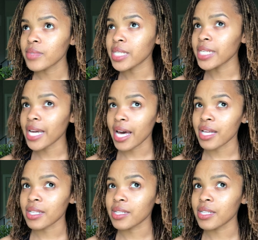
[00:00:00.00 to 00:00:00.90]
yeah,
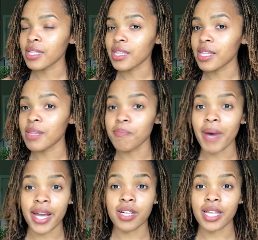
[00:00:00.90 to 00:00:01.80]

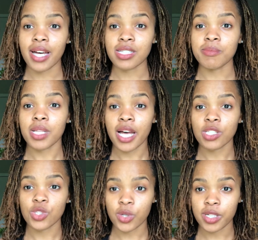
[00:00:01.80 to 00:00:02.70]
my hair now seems a
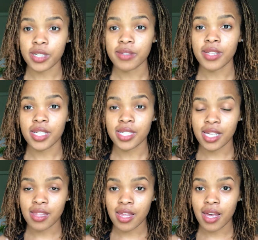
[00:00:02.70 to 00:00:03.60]
lot shorter than it
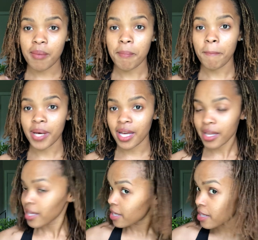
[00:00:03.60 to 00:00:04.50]
did then,
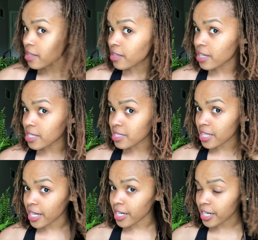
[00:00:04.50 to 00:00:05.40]
but it's
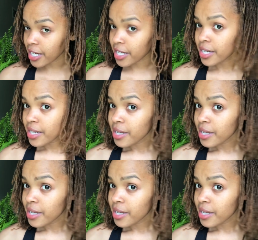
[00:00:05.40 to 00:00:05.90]
thicker,